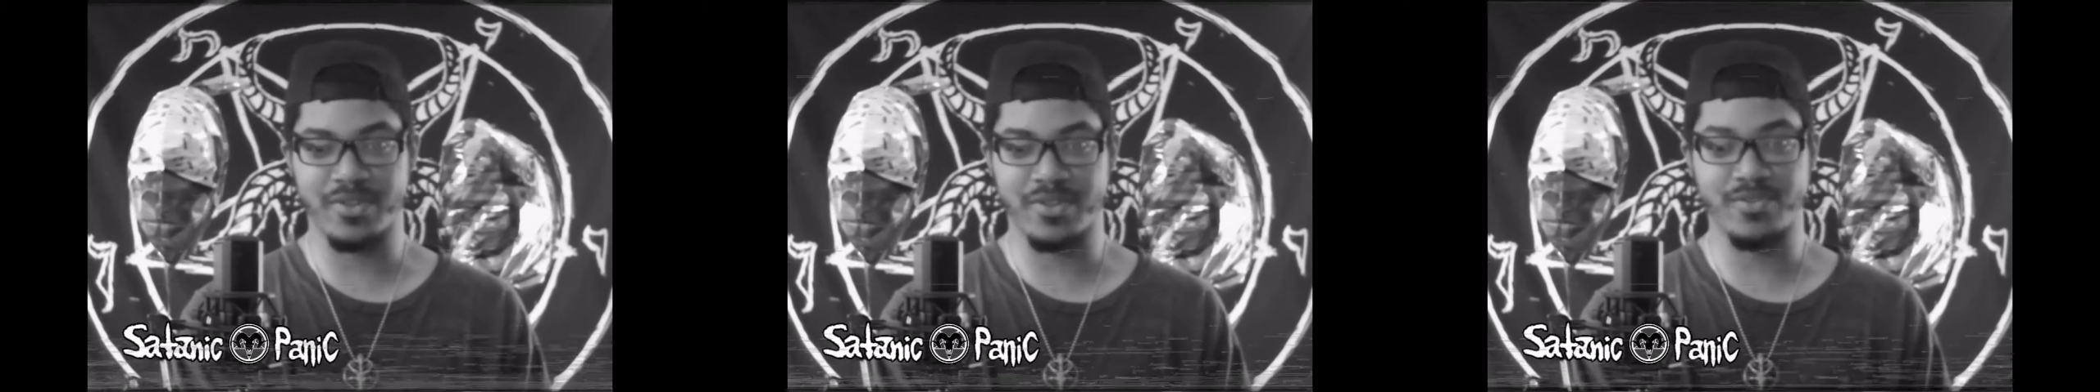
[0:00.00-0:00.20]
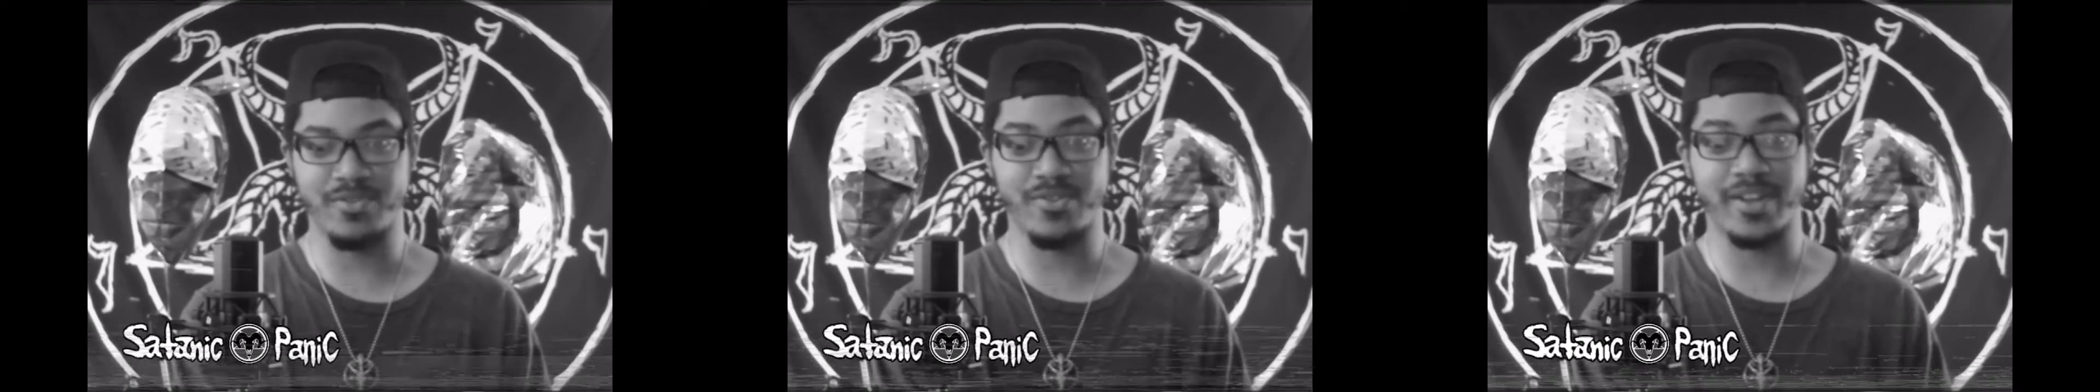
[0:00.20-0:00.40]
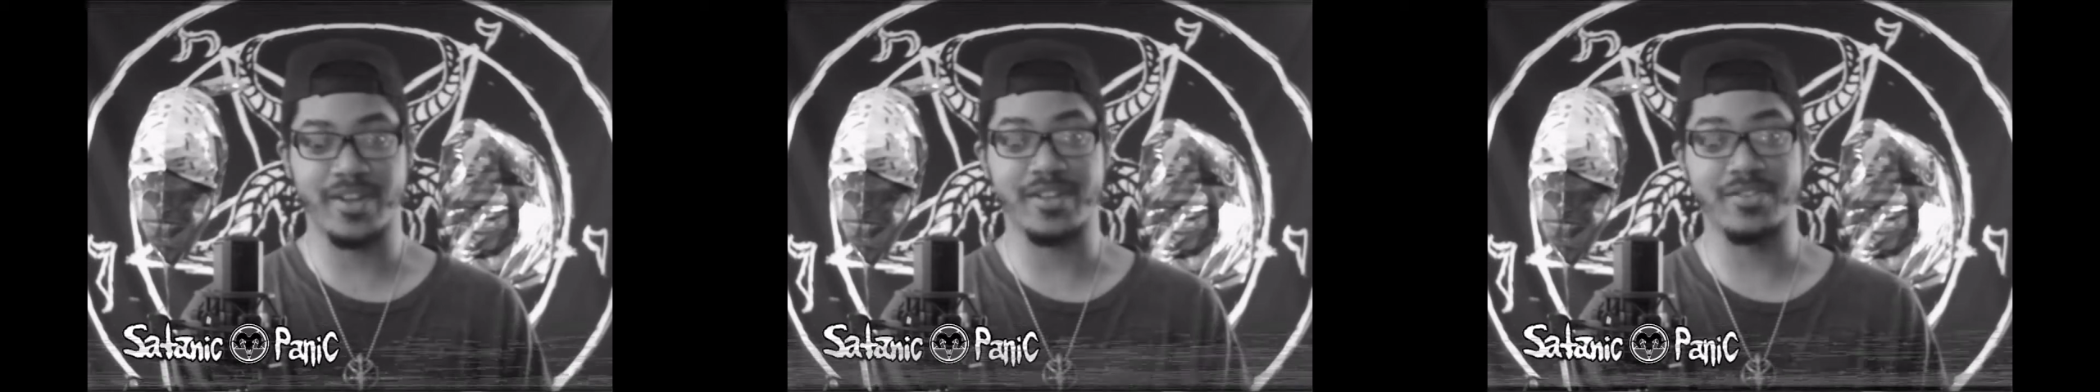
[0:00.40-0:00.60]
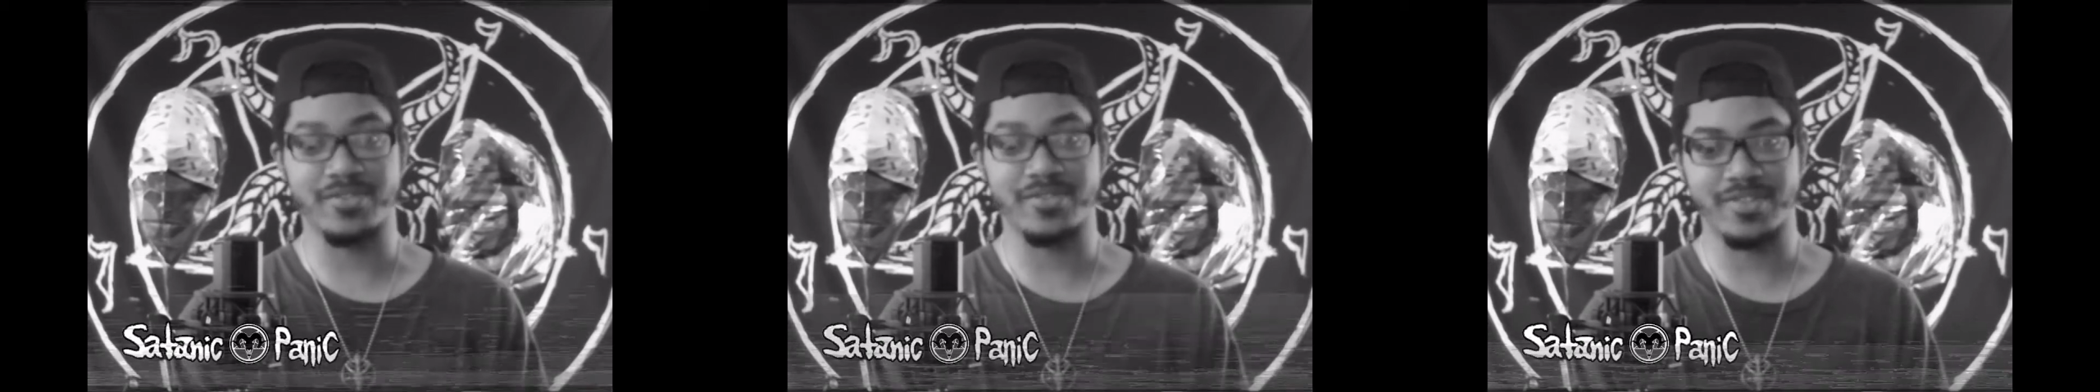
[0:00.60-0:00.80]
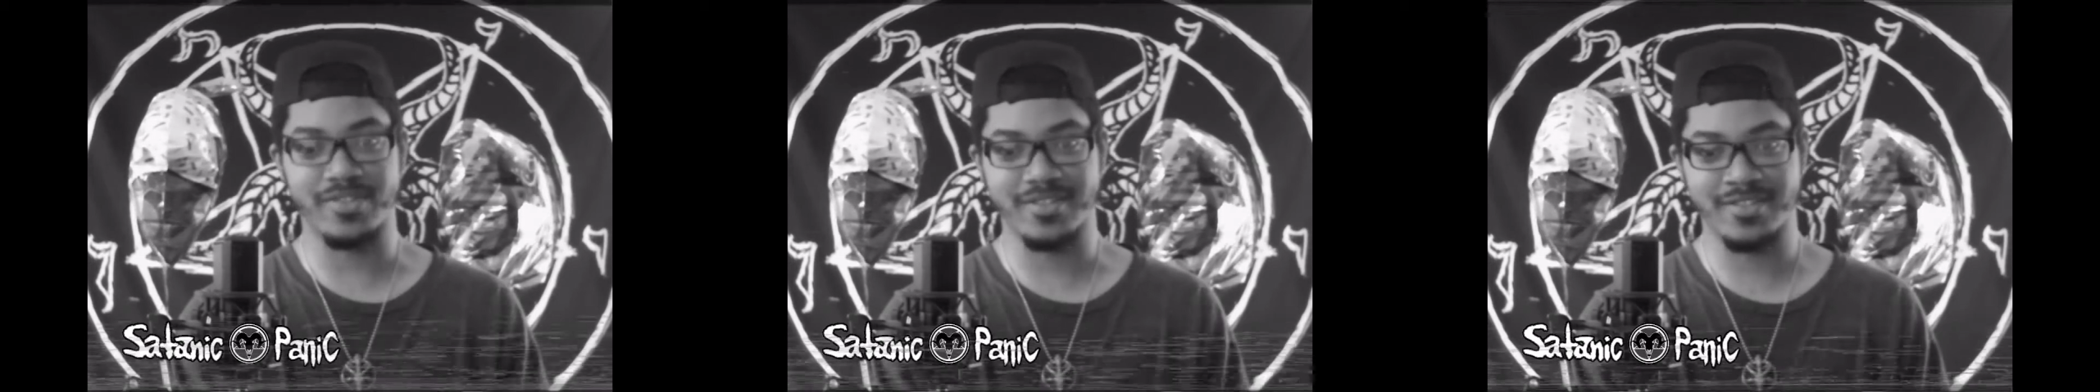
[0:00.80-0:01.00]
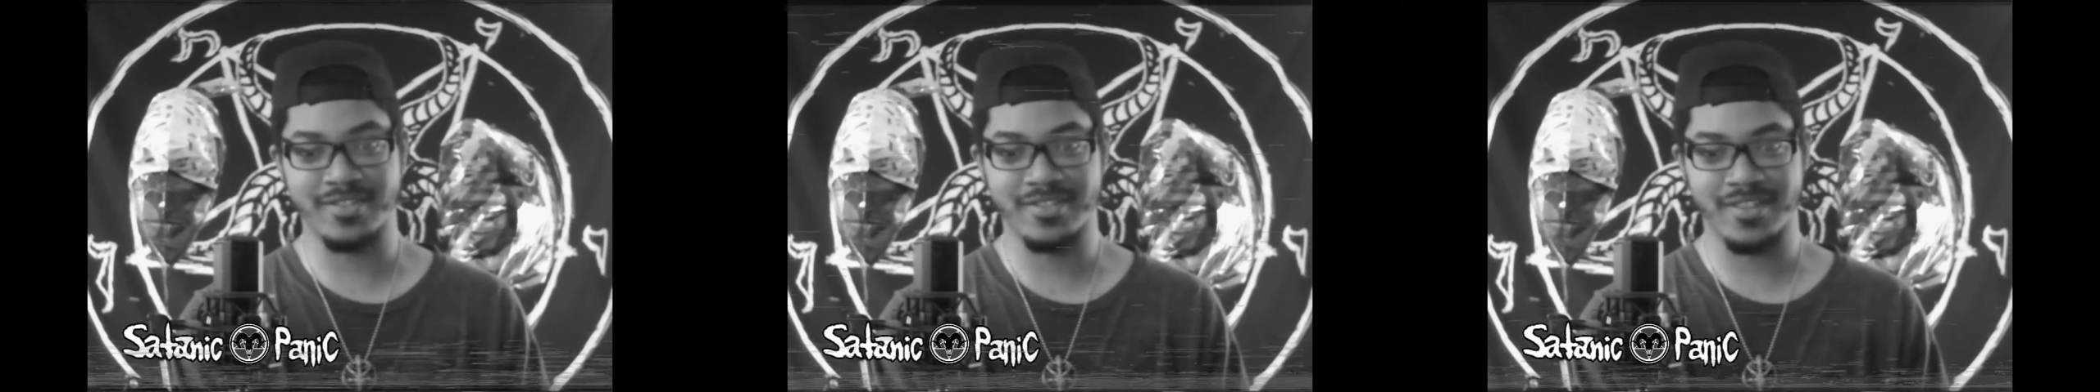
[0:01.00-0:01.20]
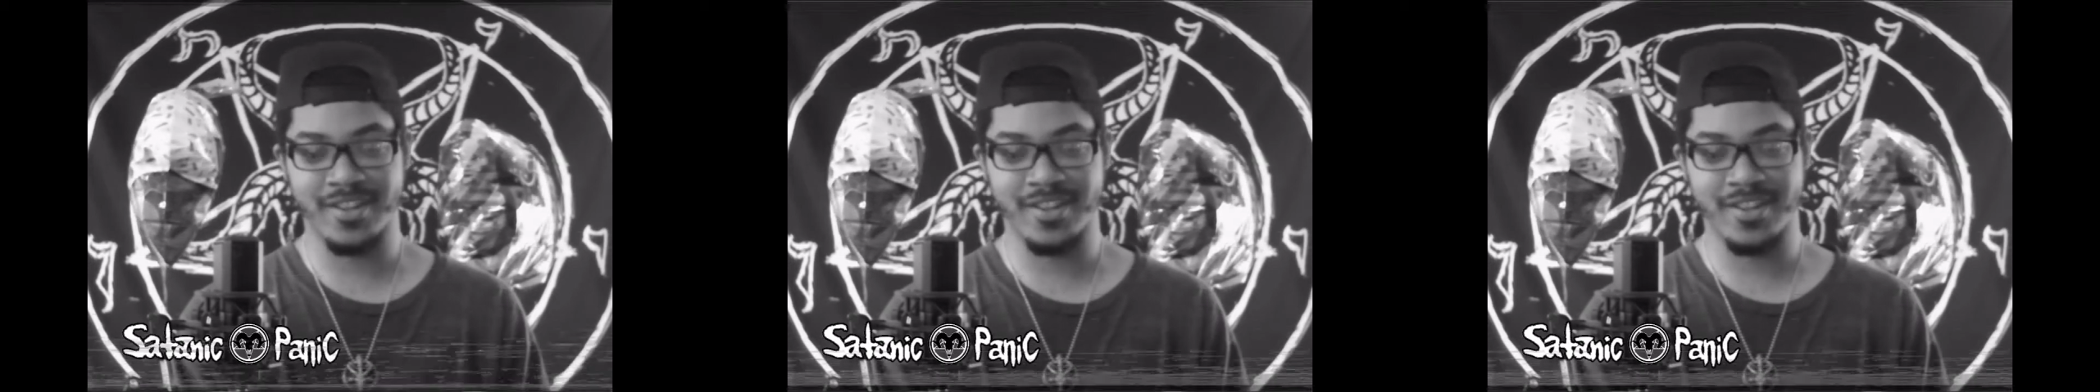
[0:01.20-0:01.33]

with great interest.